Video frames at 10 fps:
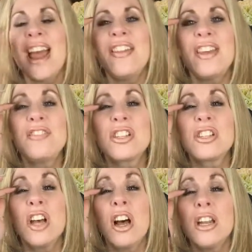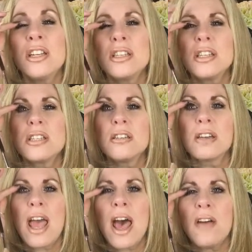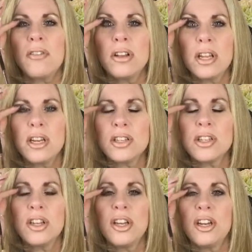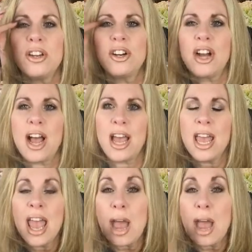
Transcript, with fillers: and they've just gone into this little cavern that is the hood in your eye.